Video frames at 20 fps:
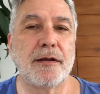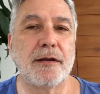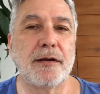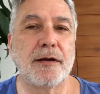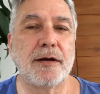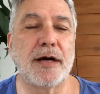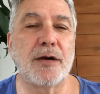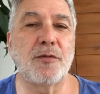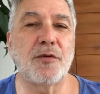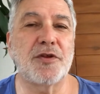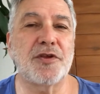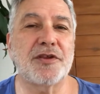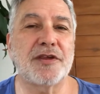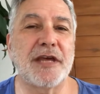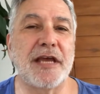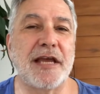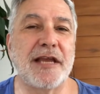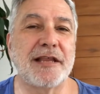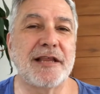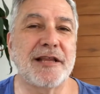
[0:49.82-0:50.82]
I would
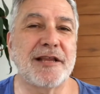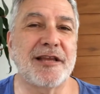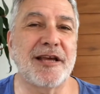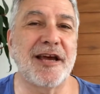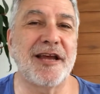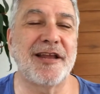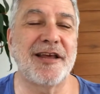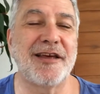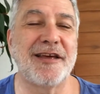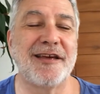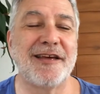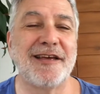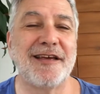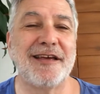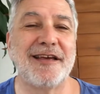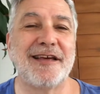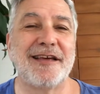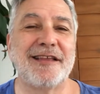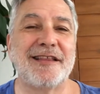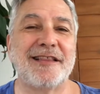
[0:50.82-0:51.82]
say
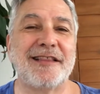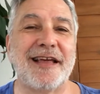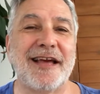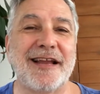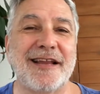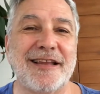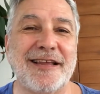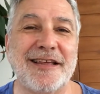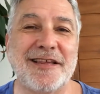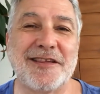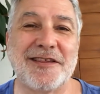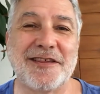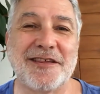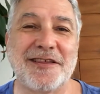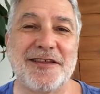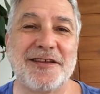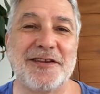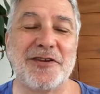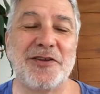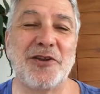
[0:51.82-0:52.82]
that
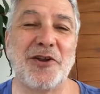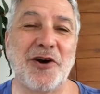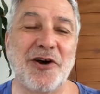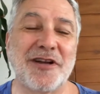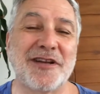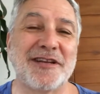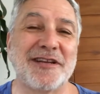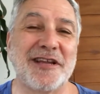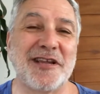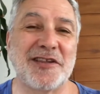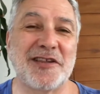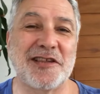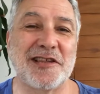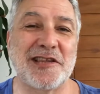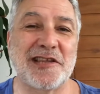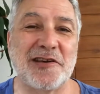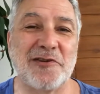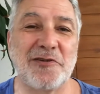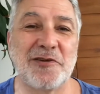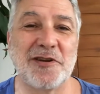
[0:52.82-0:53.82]
is not
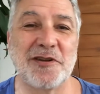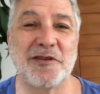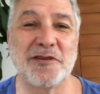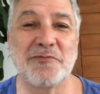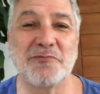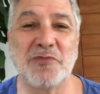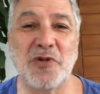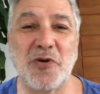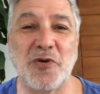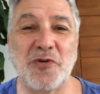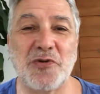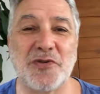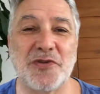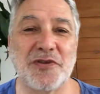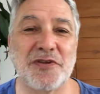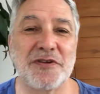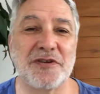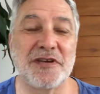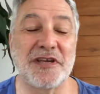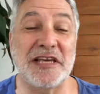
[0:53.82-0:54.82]
necessarily the
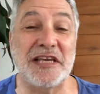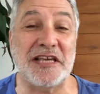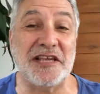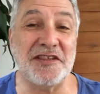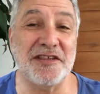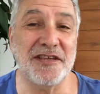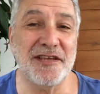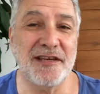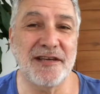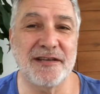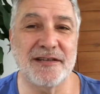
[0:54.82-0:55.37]
most easy,